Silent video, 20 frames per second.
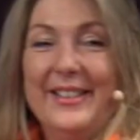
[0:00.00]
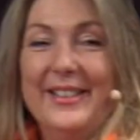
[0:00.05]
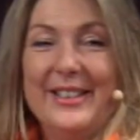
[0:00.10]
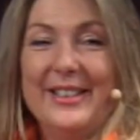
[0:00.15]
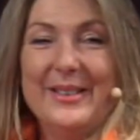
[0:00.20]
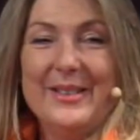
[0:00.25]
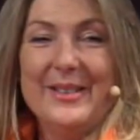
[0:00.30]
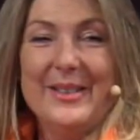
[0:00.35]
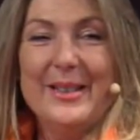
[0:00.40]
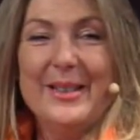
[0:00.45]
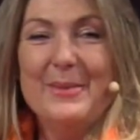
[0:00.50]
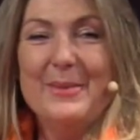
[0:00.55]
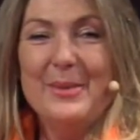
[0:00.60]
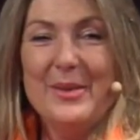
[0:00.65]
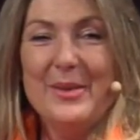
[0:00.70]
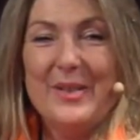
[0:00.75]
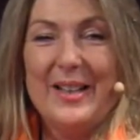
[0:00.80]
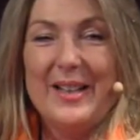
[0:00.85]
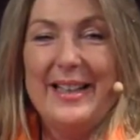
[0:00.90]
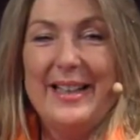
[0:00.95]
So in terms
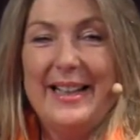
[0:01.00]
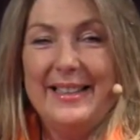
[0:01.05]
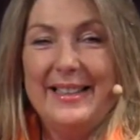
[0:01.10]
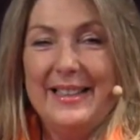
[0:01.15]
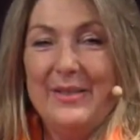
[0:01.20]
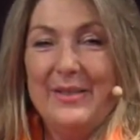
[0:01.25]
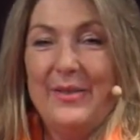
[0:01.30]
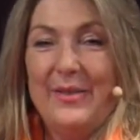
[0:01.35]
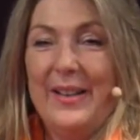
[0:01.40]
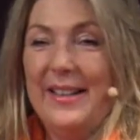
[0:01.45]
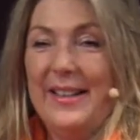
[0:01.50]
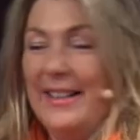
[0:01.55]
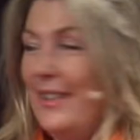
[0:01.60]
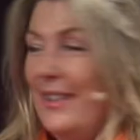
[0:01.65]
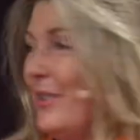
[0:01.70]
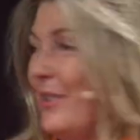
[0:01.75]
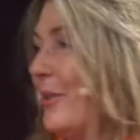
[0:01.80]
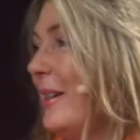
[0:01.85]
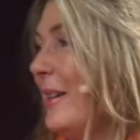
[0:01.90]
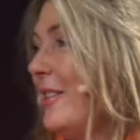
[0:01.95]
of collecting, finding,
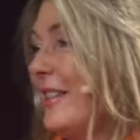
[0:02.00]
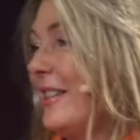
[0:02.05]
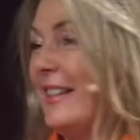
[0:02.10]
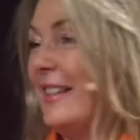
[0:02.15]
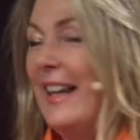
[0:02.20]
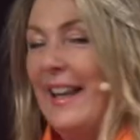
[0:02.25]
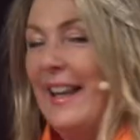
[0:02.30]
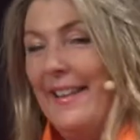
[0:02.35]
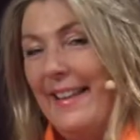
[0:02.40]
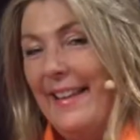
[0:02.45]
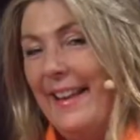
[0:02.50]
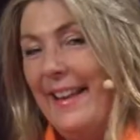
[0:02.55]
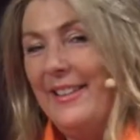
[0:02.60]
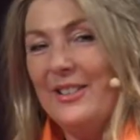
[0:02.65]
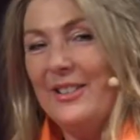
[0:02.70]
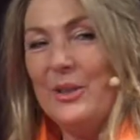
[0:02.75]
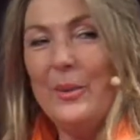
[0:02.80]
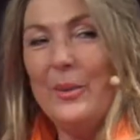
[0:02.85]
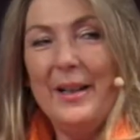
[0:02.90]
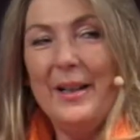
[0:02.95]
and treasures,
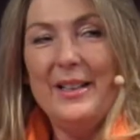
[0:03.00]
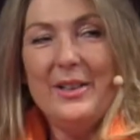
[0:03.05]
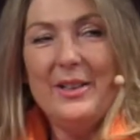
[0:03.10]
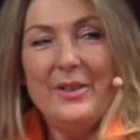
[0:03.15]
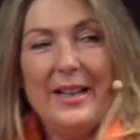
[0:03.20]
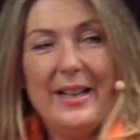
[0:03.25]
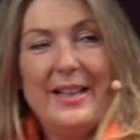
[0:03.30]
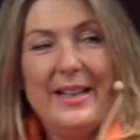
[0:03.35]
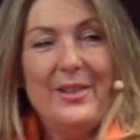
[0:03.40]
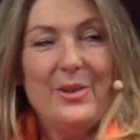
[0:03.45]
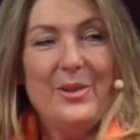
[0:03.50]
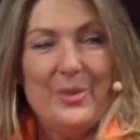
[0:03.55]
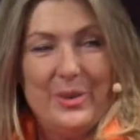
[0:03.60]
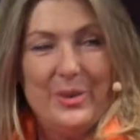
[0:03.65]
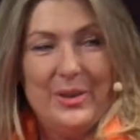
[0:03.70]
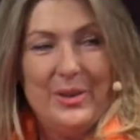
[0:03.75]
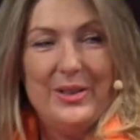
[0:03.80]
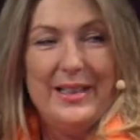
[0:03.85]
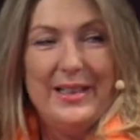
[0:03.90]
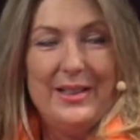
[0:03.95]
that's quite an
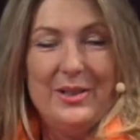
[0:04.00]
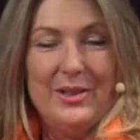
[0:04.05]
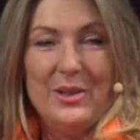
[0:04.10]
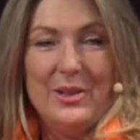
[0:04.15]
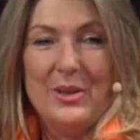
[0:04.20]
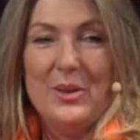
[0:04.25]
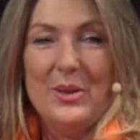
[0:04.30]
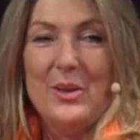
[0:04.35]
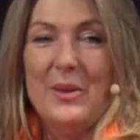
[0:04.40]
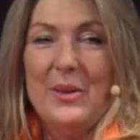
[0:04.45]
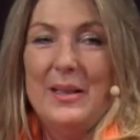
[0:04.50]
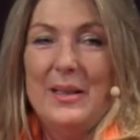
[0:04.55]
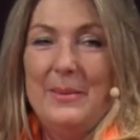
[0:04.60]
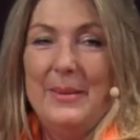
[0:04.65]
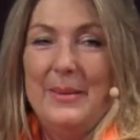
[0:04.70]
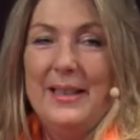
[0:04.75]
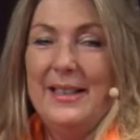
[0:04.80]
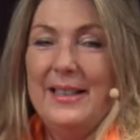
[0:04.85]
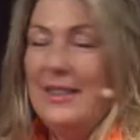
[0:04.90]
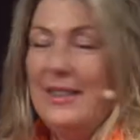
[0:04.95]
interesting story,
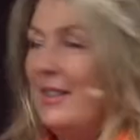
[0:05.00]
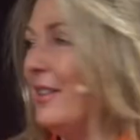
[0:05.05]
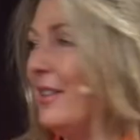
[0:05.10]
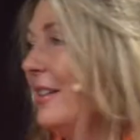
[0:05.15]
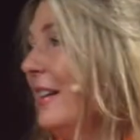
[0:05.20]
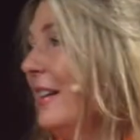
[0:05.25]
because the